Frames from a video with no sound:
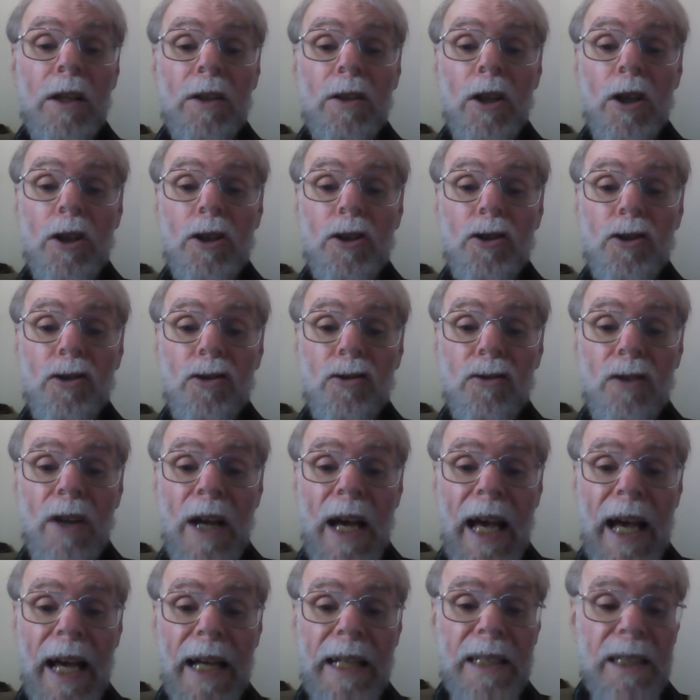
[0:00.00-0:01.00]
"The
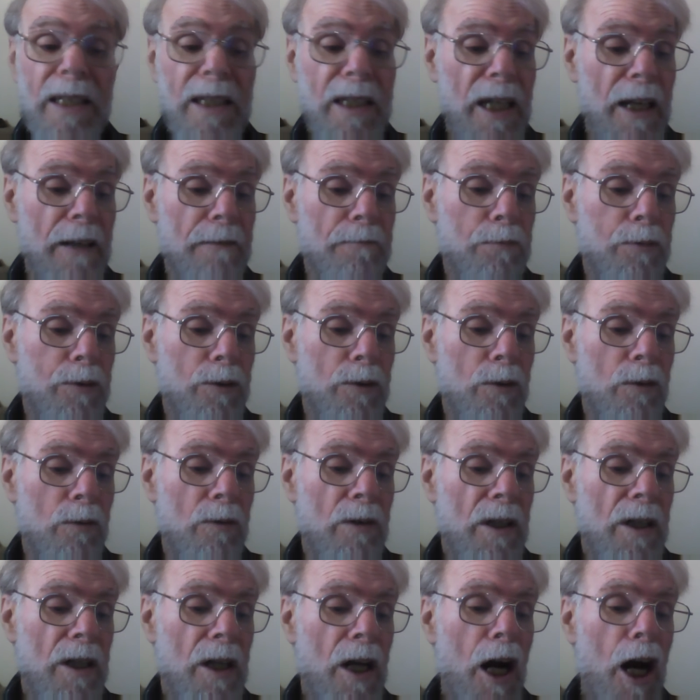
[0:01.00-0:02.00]
tracks," said Pooh.
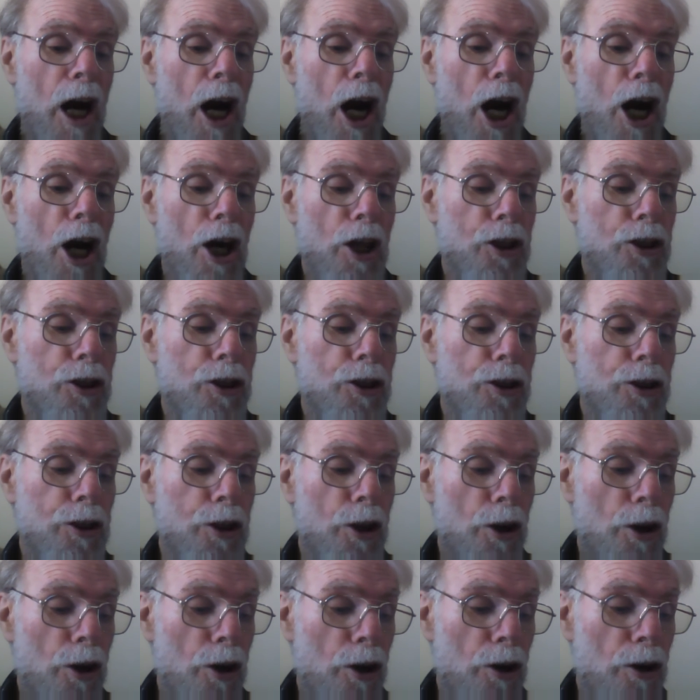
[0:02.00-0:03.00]
"A
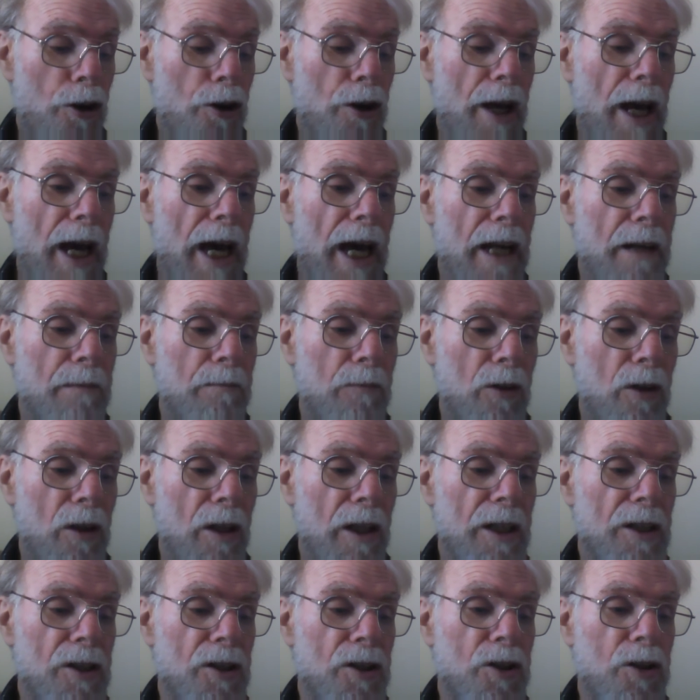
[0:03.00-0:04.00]
third
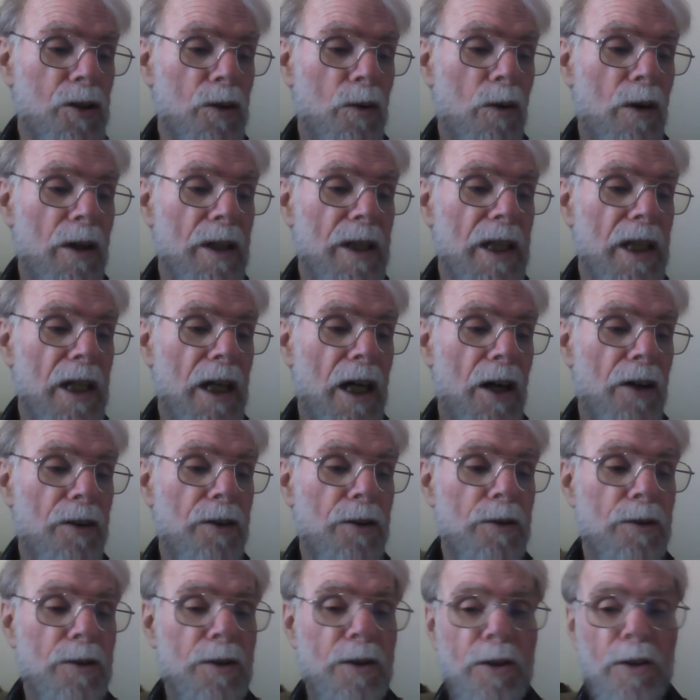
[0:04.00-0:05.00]
animal has joined the
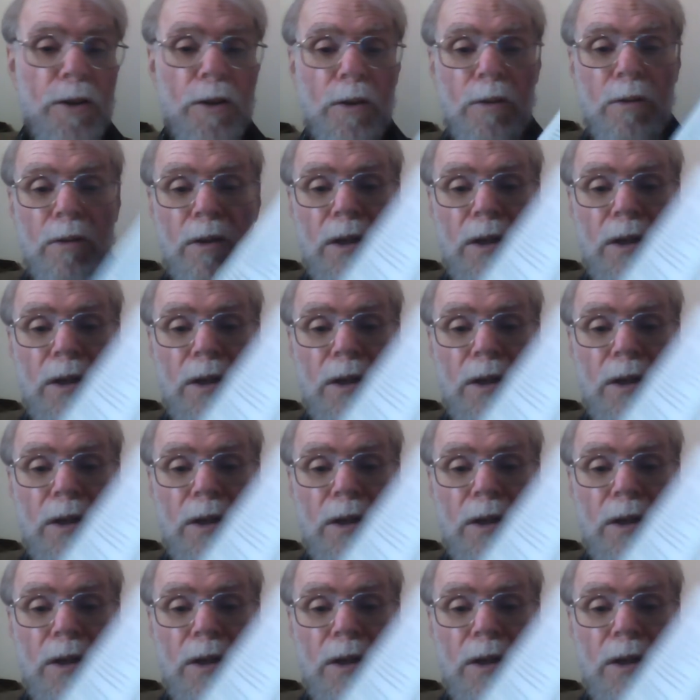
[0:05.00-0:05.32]
other two."